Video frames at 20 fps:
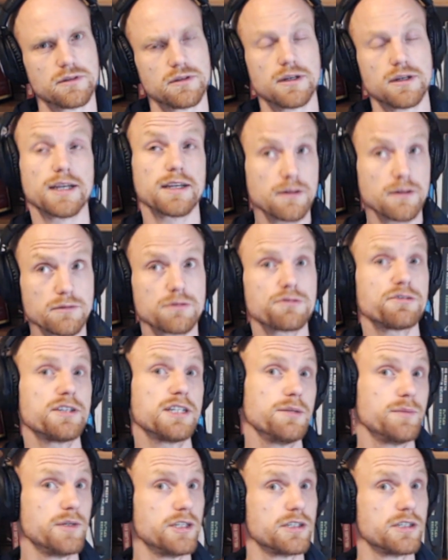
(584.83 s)
Like,
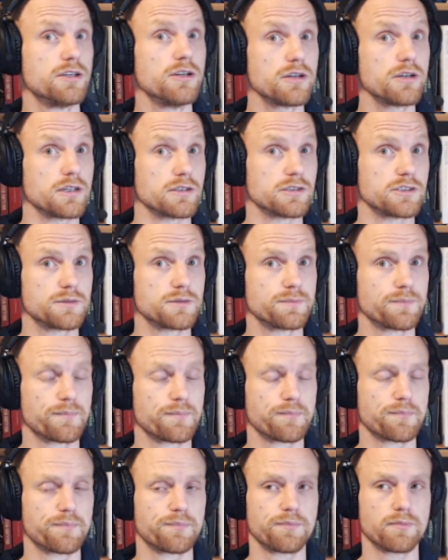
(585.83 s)
really being curious.
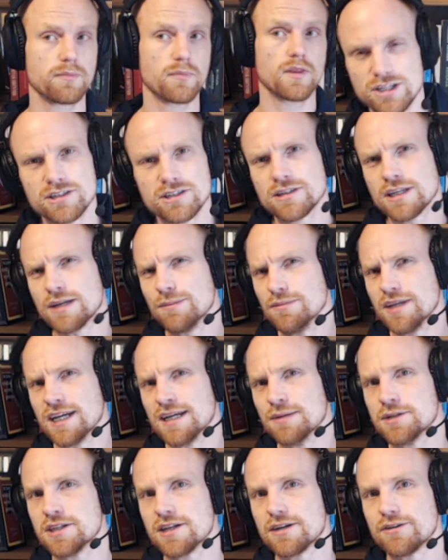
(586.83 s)

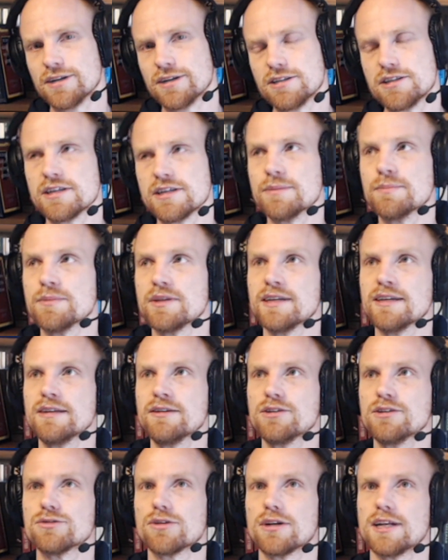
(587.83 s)
Sometimes there is
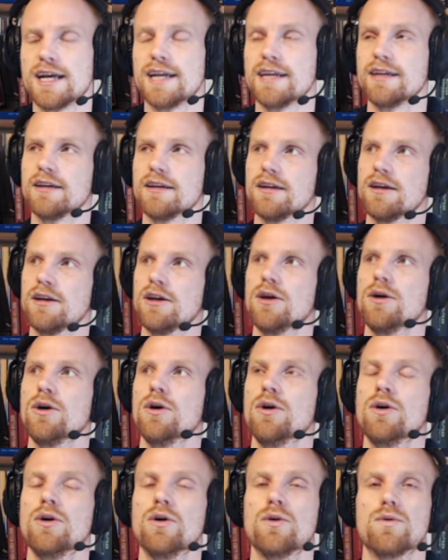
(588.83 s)
something, so like,
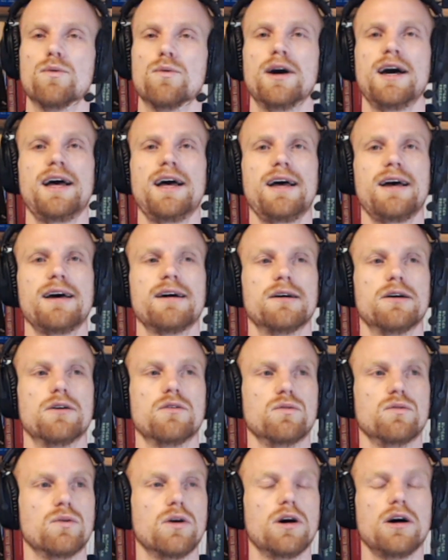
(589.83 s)

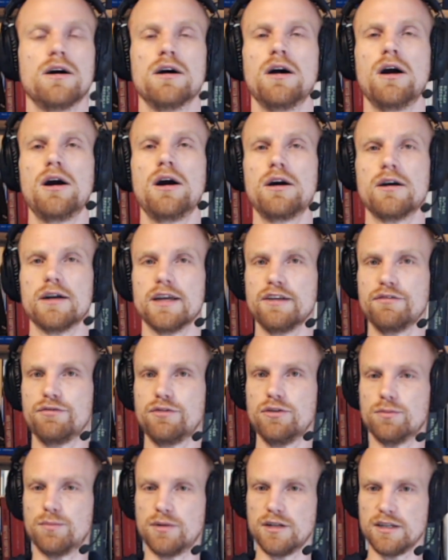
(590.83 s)
wow, if
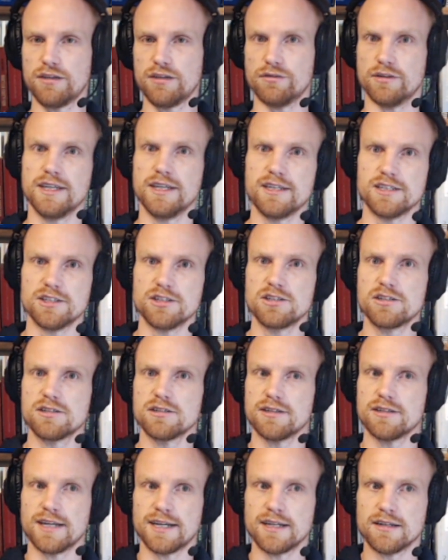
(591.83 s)
you believe this,
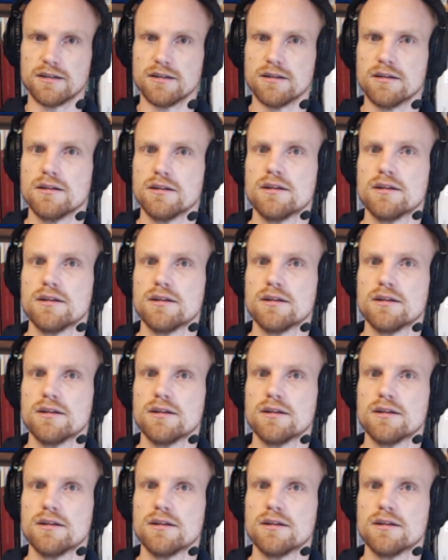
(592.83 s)
then,